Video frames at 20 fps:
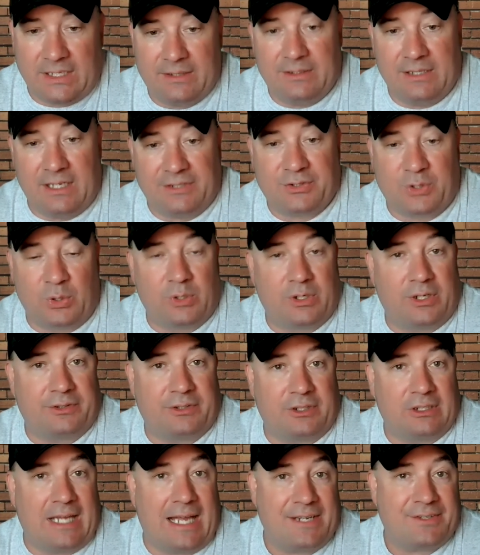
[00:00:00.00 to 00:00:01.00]
they scored on
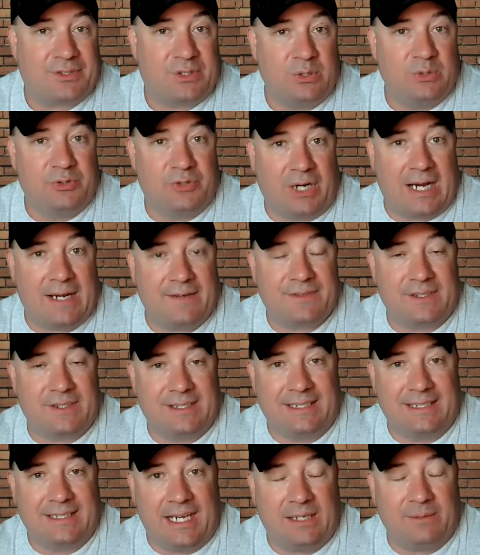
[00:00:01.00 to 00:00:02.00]
their last 2 drives of
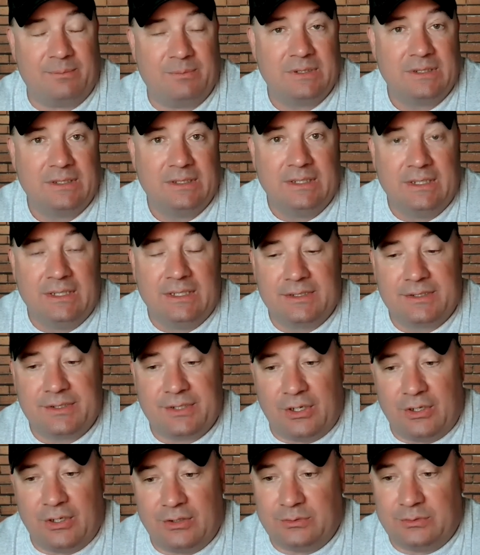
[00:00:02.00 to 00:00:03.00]
the game.
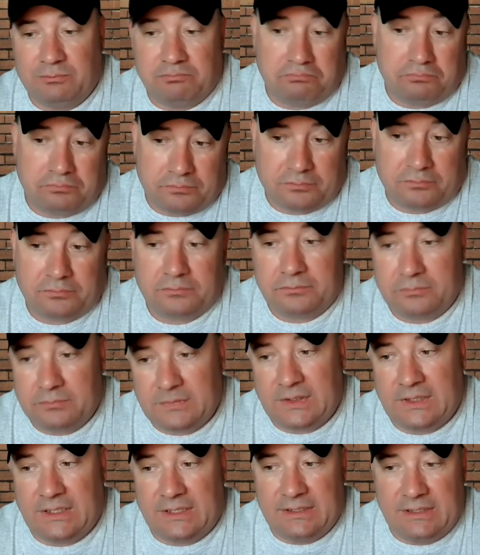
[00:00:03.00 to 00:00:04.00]
So
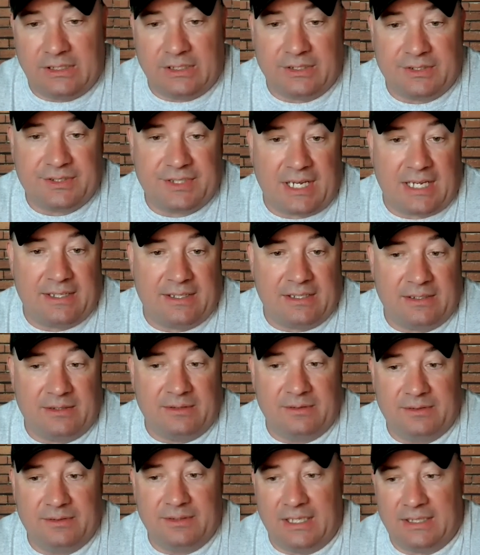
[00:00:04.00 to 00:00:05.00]
you could say
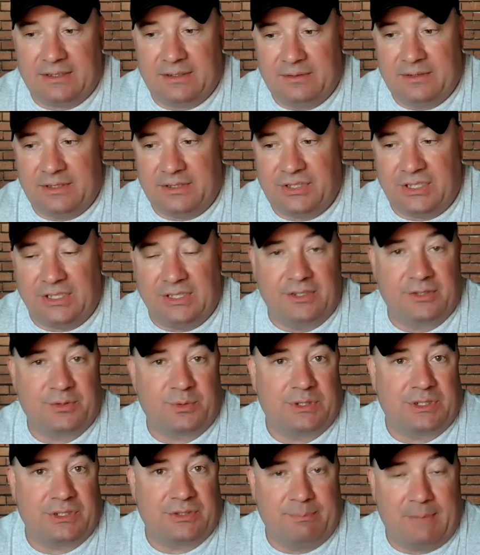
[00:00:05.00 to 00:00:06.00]
that the cheaters
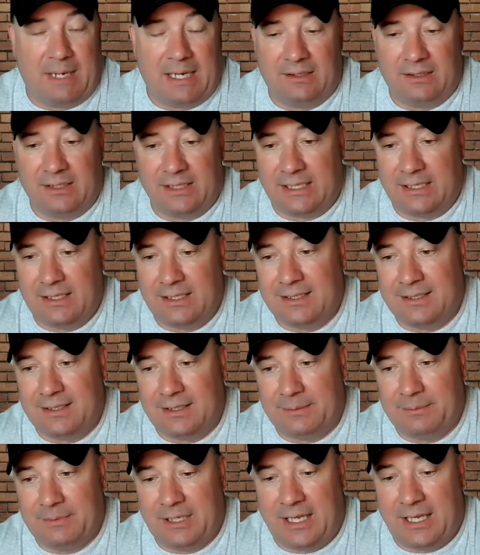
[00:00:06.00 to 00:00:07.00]
were just mailing it
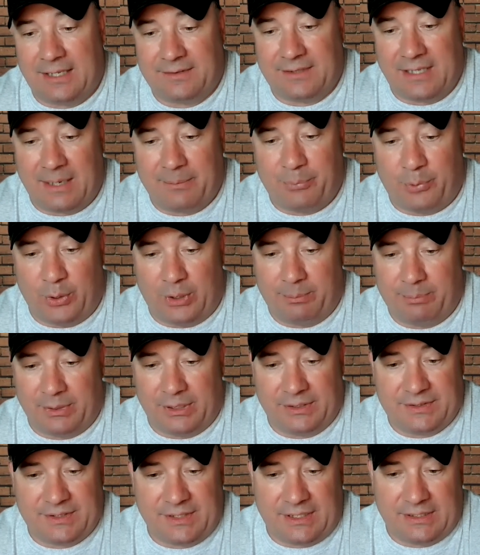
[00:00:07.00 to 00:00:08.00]
in at that point,
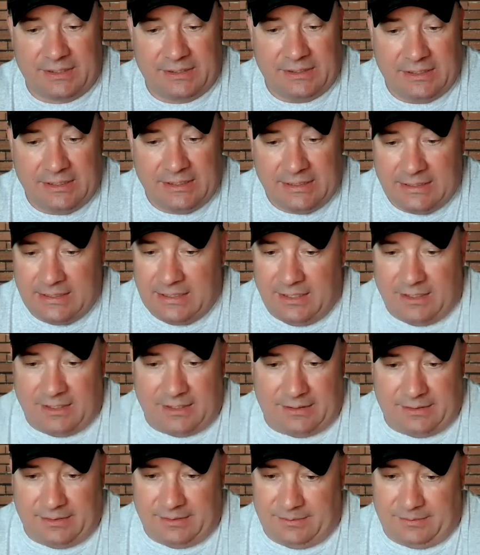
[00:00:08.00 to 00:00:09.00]
but
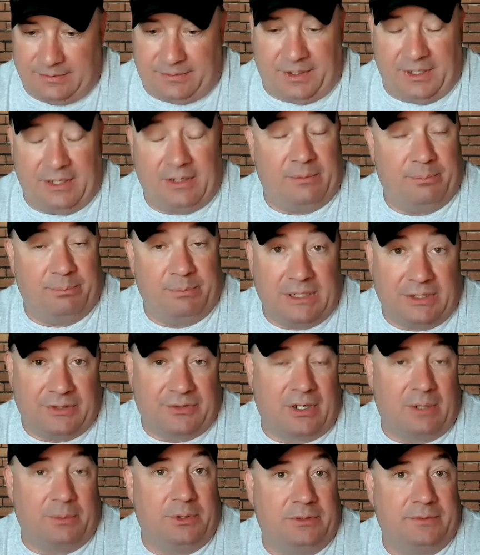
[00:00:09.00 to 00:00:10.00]
they're in big
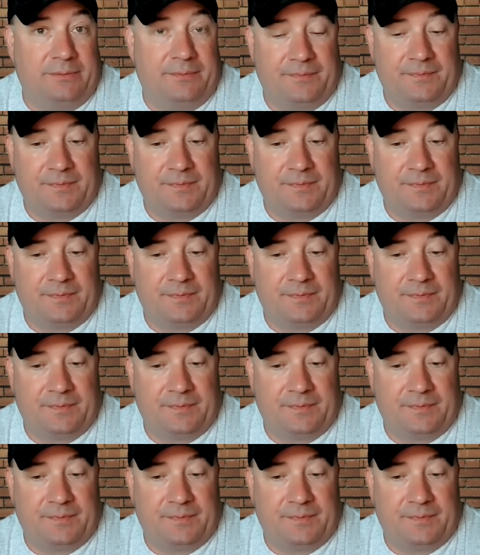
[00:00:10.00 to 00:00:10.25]
trouble.